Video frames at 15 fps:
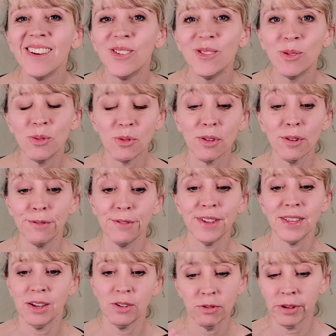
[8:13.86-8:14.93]
when we're
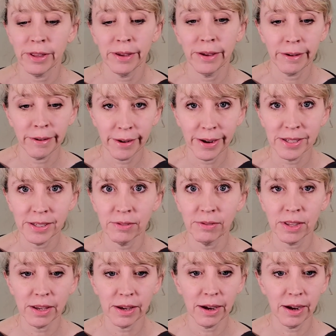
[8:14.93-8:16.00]
feeling really aggressive
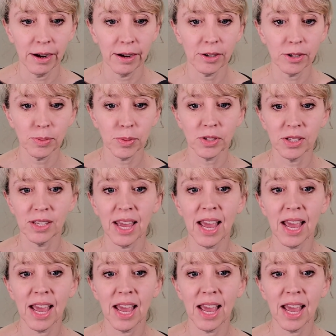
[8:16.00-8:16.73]
with a congressperson.